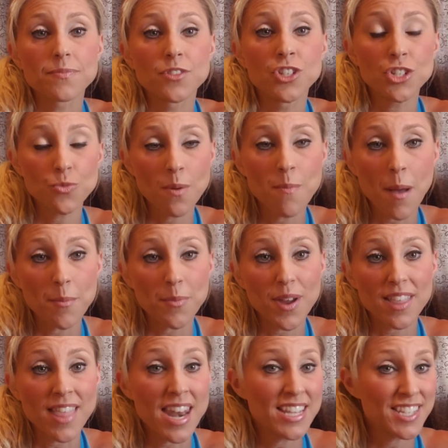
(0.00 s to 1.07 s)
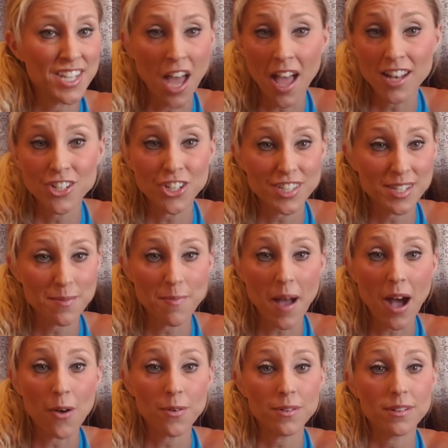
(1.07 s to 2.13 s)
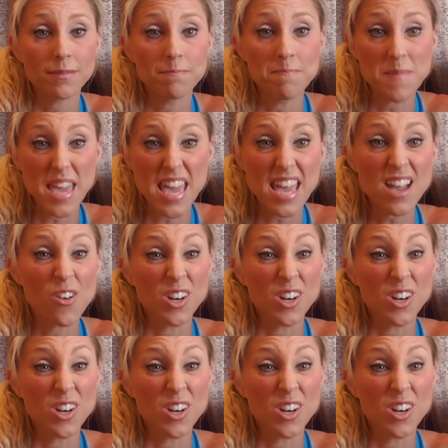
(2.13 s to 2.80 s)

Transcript: just remembering that it's not just about me,